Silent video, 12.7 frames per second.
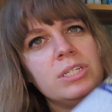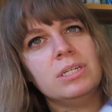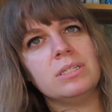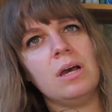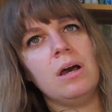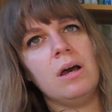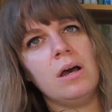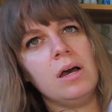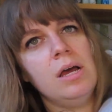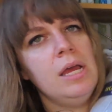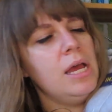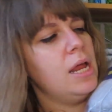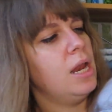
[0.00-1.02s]
is our
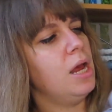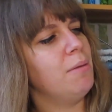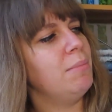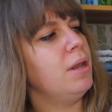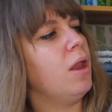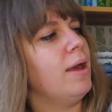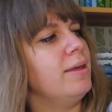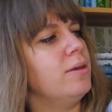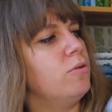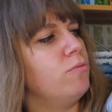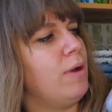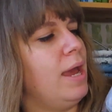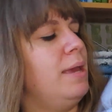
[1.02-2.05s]
light
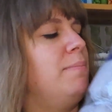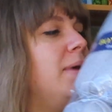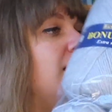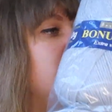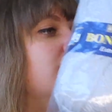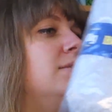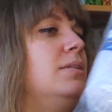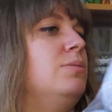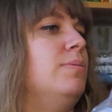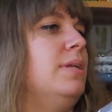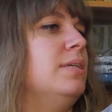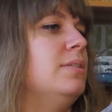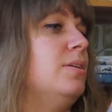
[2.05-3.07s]
grey mix. This
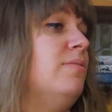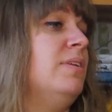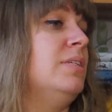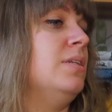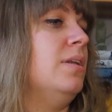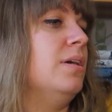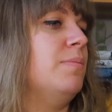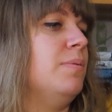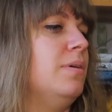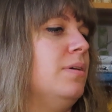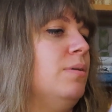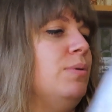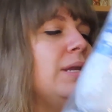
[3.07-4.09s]
one is, I don't even need to look,
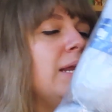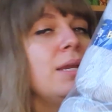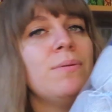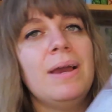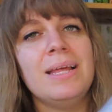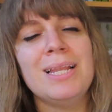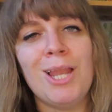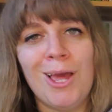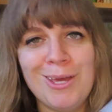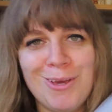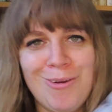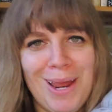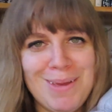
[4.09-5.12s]
but I will anyway,
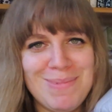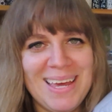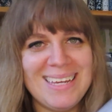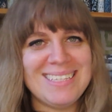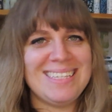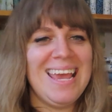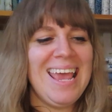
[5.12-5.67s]
light grey mix.